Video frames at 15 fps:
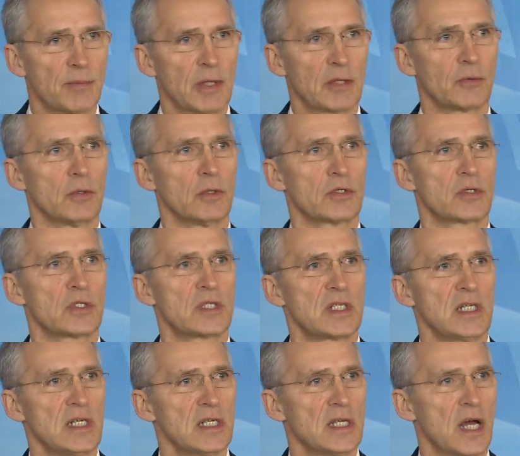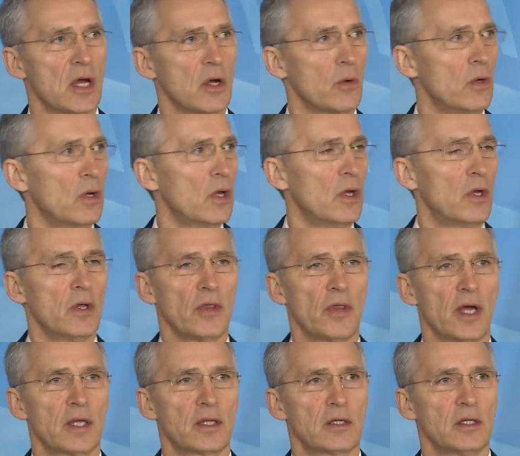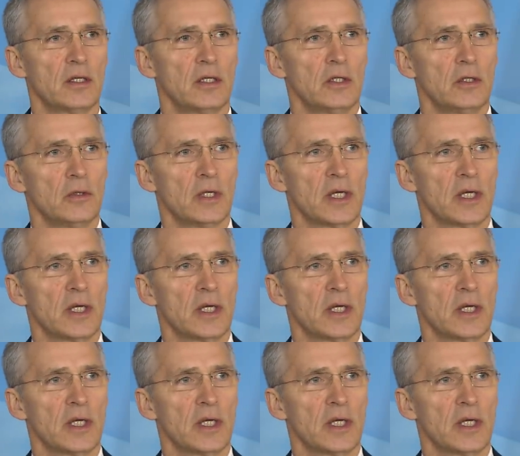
but we also see now that the